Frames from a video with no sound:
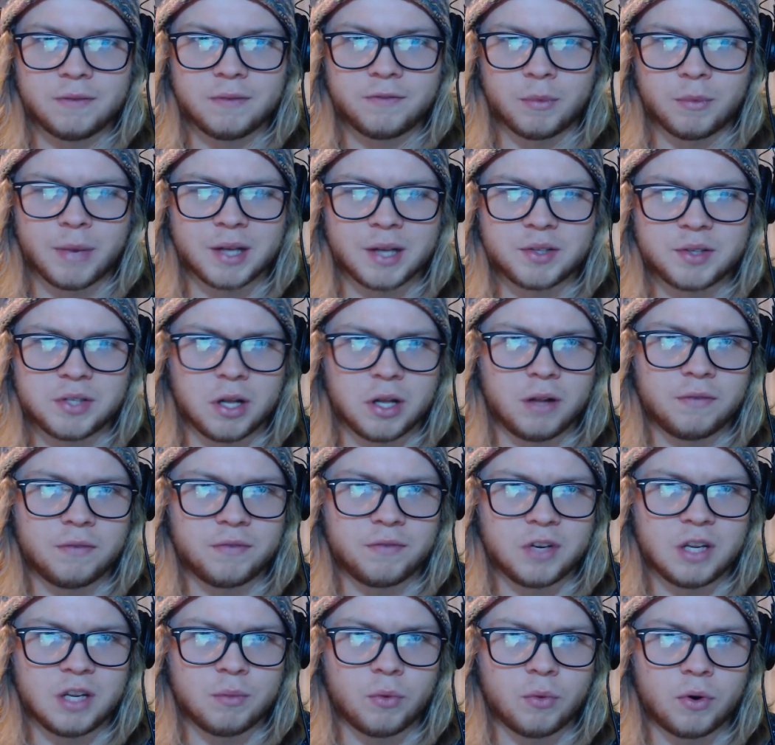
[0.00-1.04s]
for
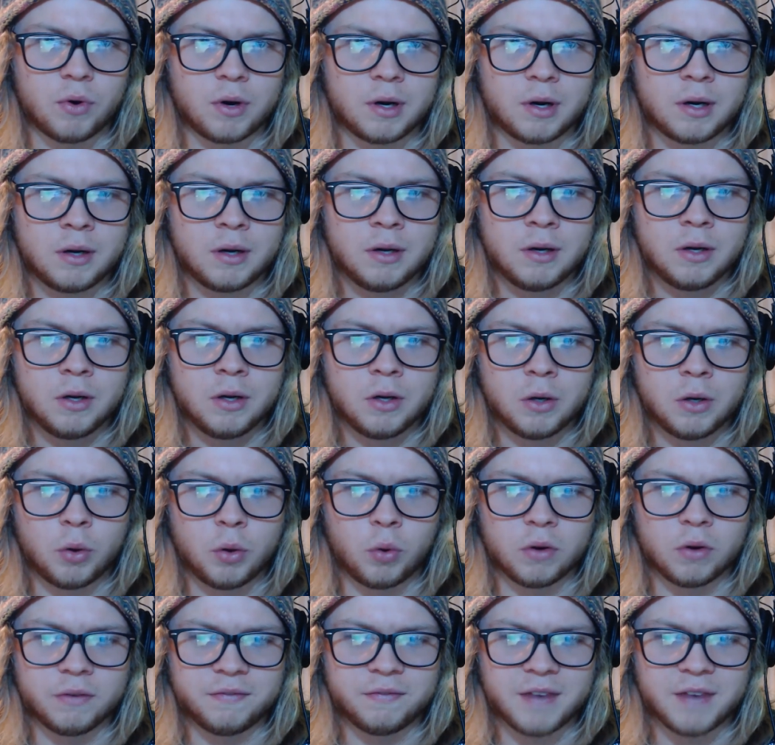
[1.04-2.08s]
myself anymore
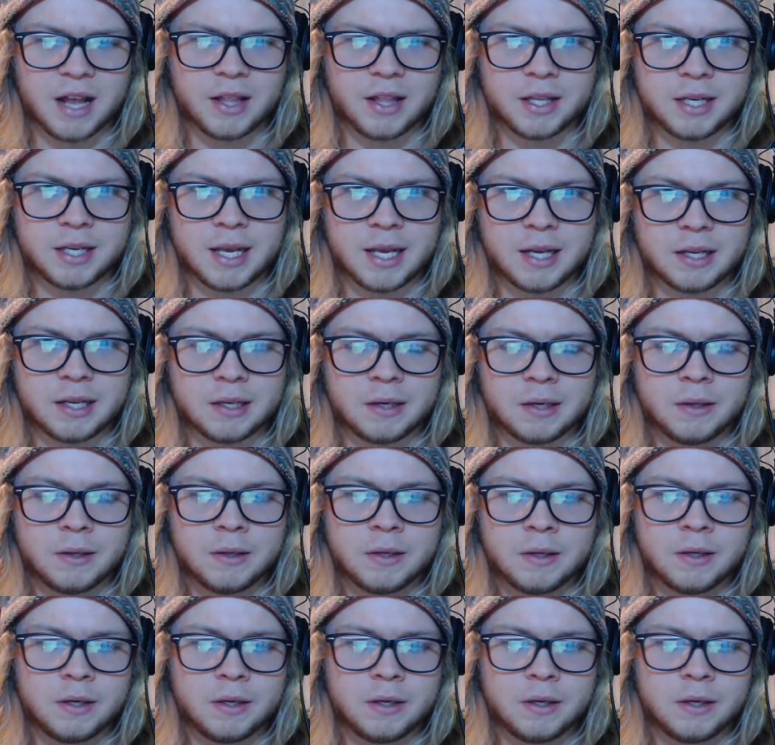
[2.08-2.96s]
or validate it.